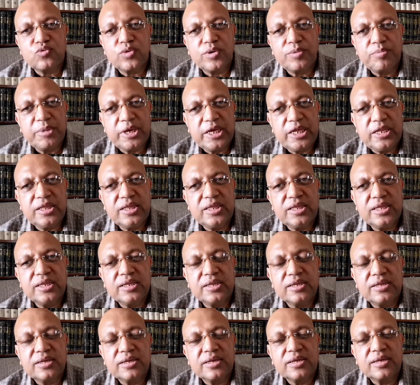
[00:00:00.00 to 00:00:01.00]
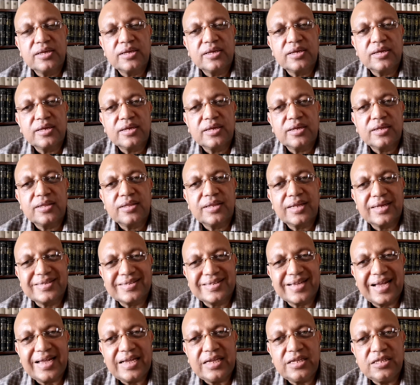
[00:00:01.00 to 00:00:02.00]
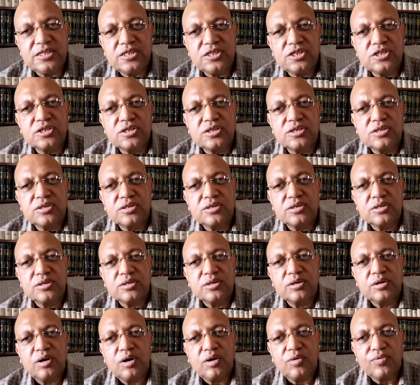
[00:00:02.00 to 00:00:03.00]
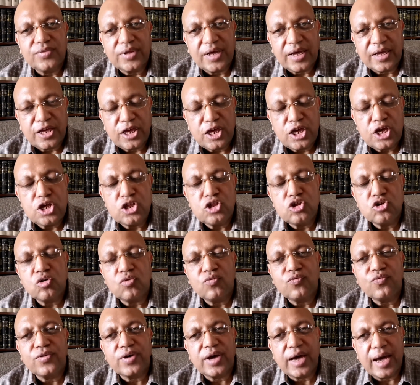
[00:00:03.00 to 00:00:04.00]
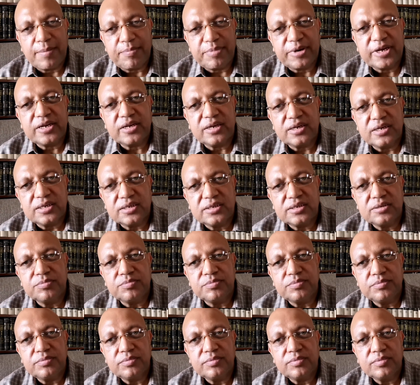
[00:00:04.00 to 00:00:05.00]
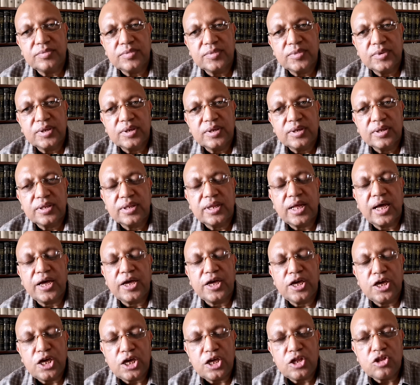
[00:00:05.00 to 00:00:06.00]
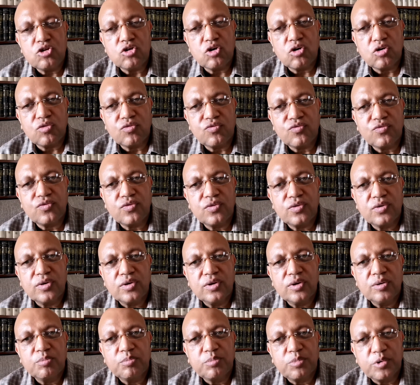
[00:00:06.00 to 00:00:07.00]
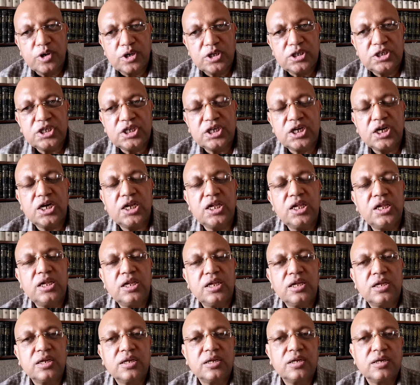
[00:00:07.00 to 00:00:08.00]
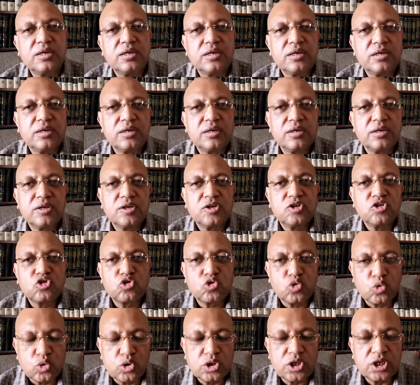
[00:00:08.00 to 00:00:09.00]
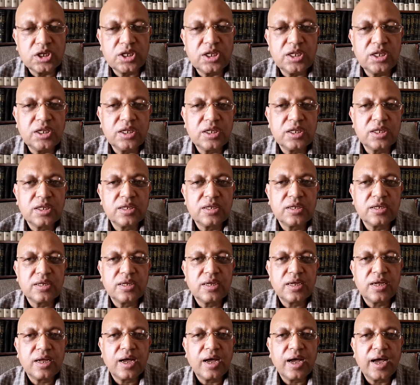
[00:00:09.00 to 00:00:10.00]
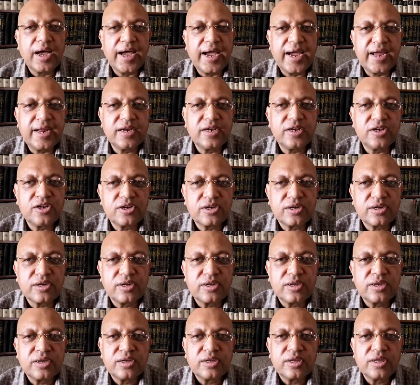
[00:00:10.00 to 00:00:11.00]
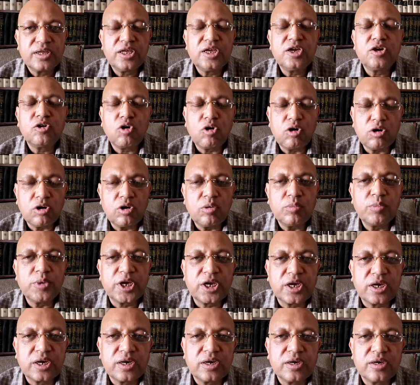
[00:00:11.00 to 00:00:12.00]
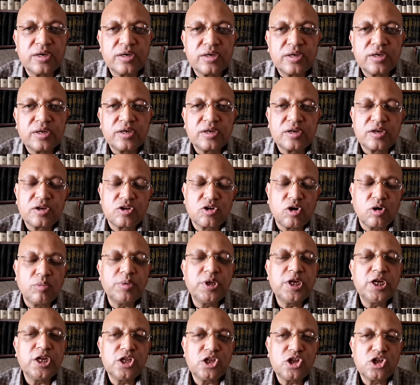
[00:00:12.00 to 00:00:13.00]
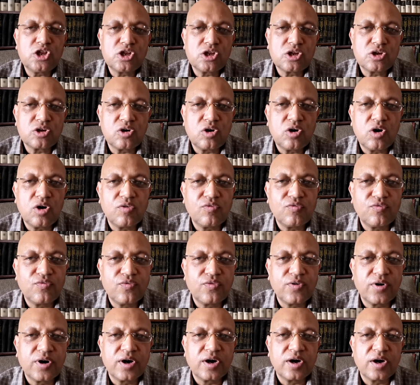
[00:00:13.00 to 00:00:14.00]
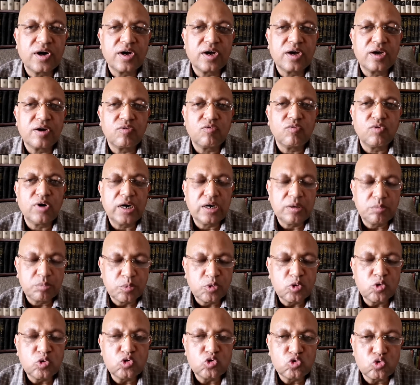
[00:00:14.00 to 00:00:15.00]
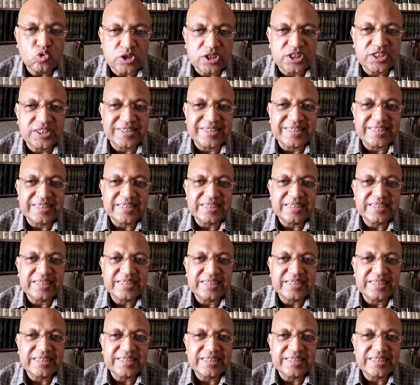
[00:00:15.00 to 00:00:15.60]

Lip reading: we mean the science of the age of capitalism, the age of political, social, and economic domination of world bourgeoisie,